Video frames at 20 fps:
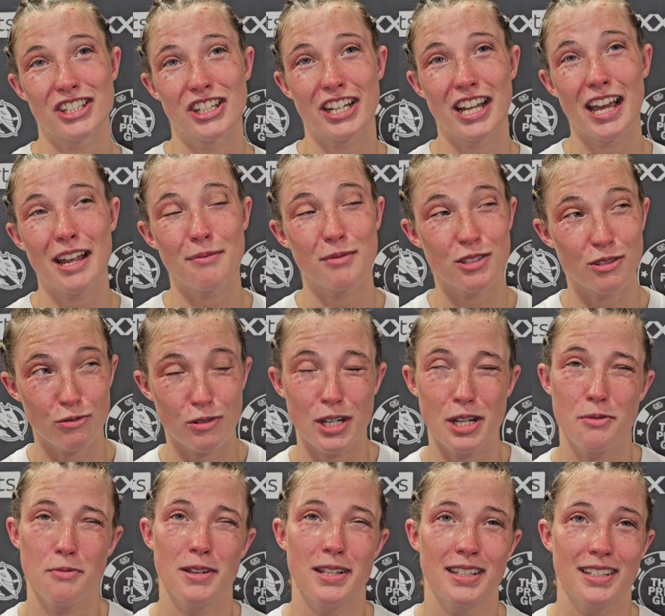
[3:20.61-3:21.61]
She came to
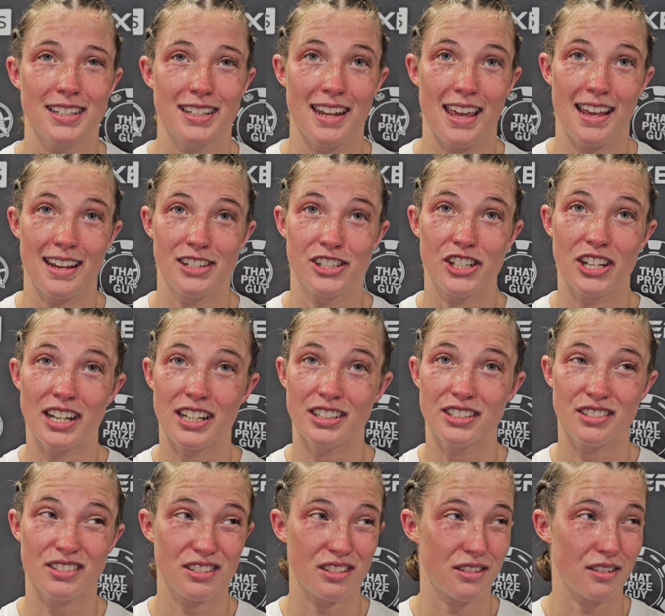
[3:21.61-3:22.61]
really win today. She had,
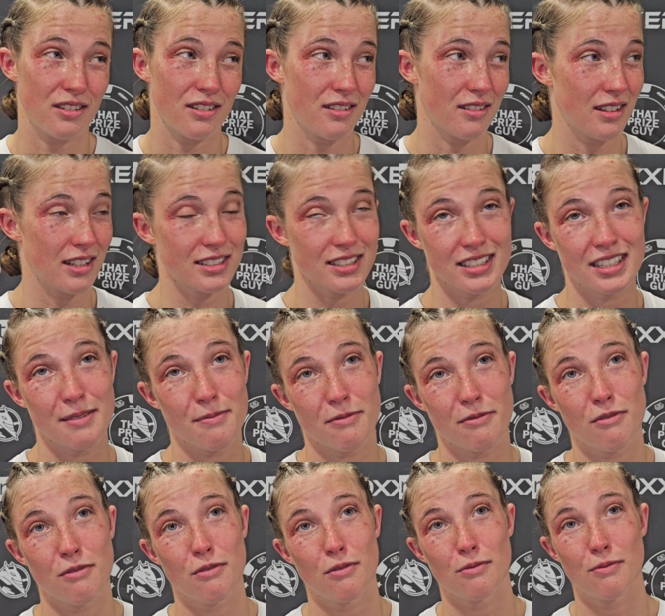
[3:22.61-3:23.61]
as I said
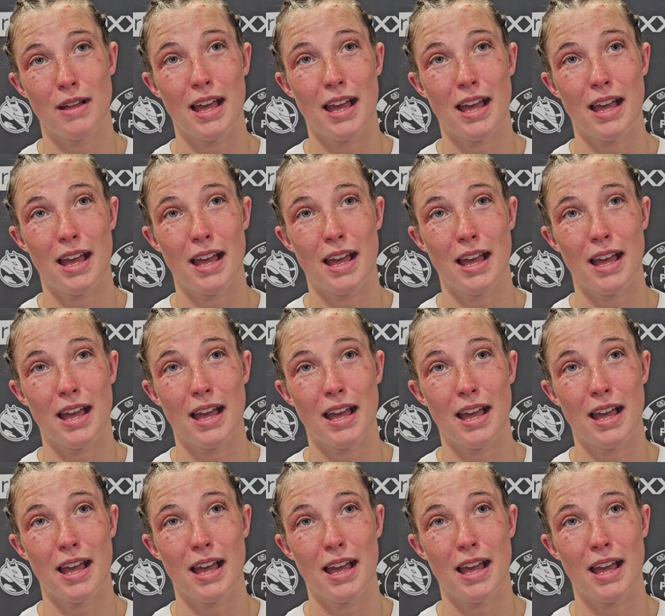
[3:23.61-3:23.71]
before,